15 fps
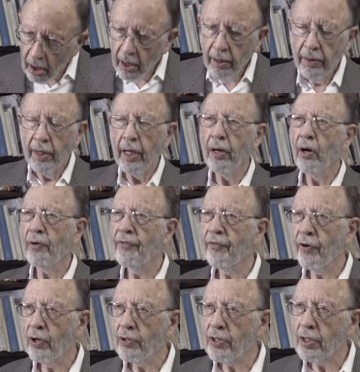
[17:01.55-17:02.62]
they are
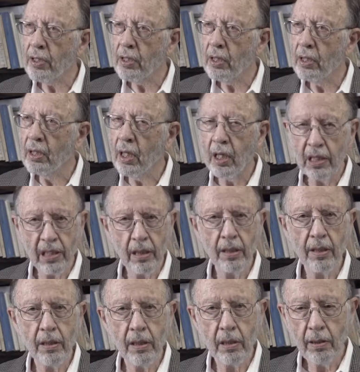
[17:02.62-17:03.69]
first
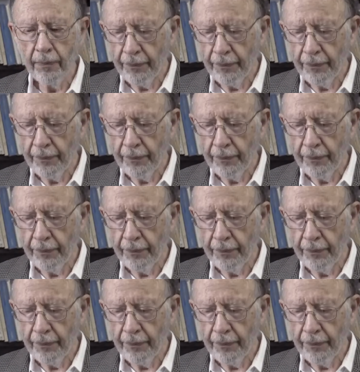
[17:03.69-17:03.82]
cousins.